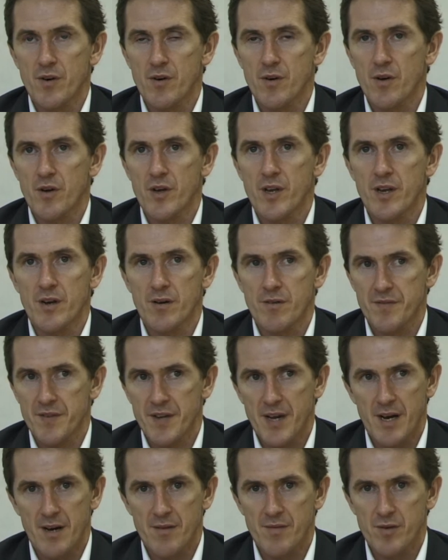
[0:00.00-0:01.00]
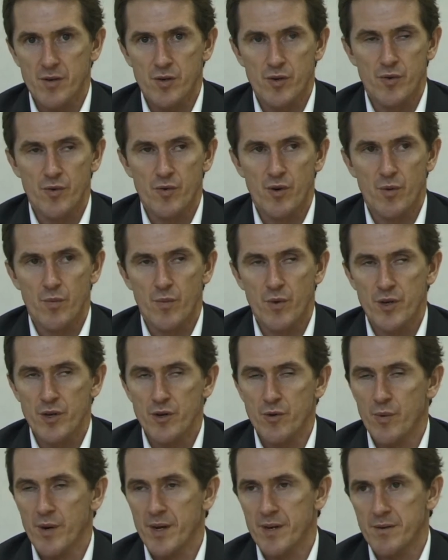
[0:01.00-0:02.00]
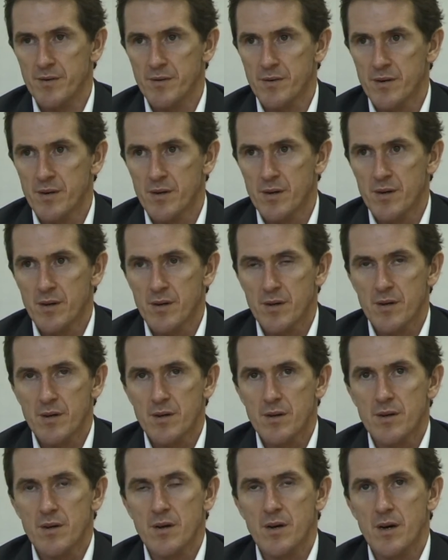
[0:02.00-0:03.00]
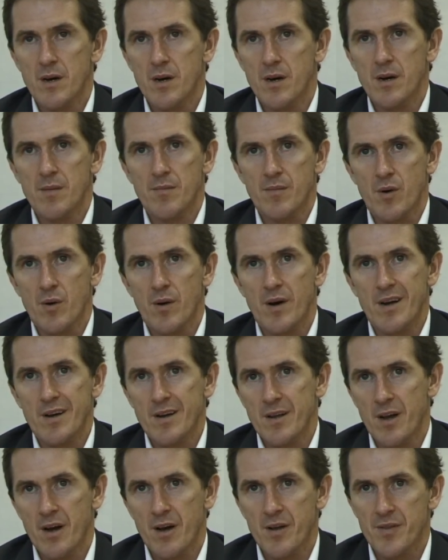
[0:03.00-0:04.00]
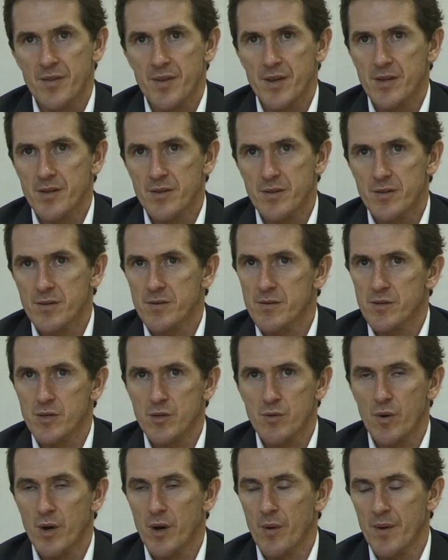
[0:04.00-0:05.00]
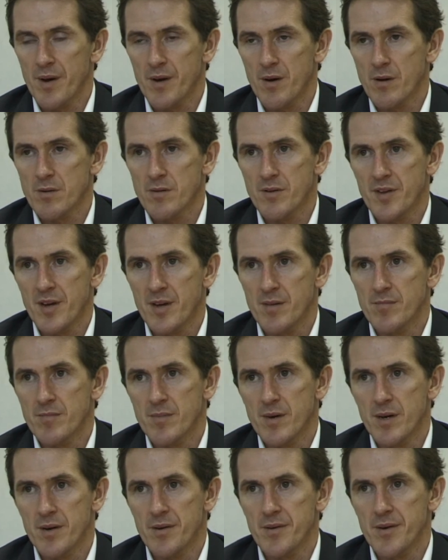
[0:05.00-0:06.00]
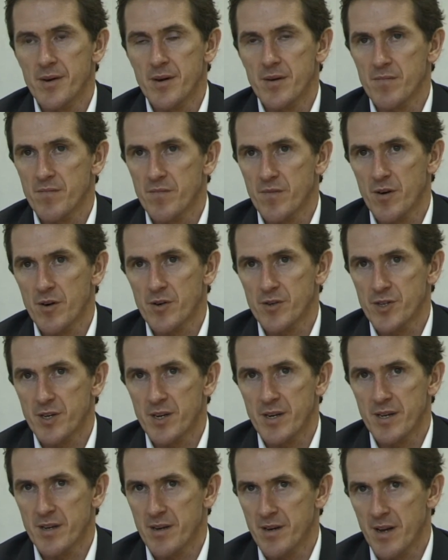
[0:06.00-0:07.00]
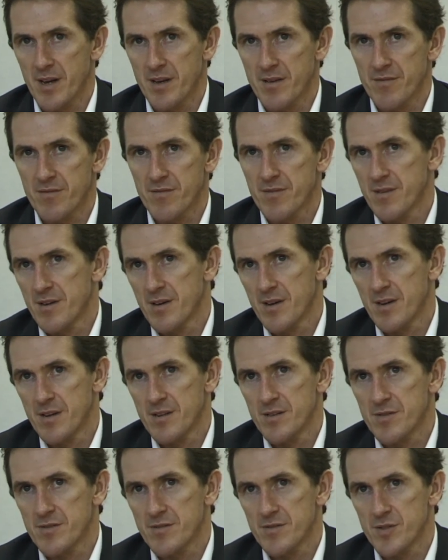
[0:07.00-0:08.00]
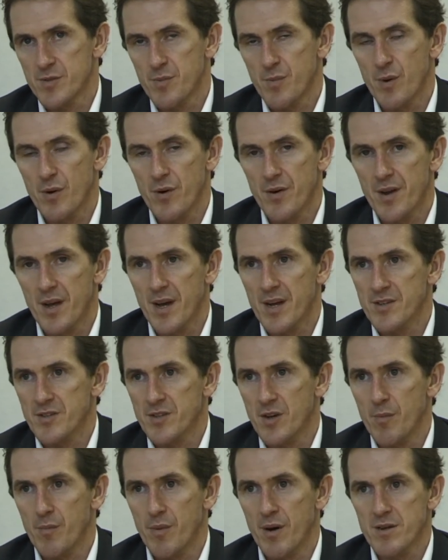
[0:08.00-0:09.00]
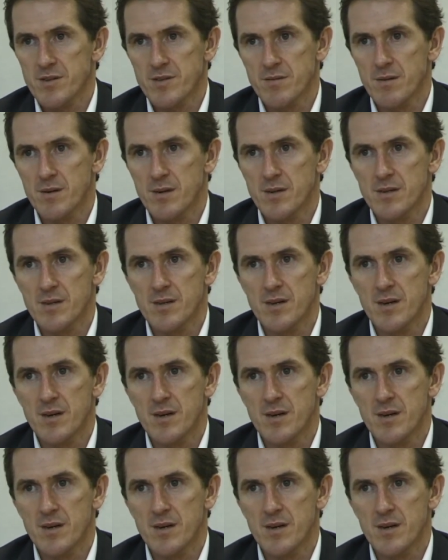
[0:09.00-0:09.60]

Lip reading: you're lucky enough to have a good run where you win quite a lot, then you want to win all the time, and unfortunately in life, in sport, that is not possible.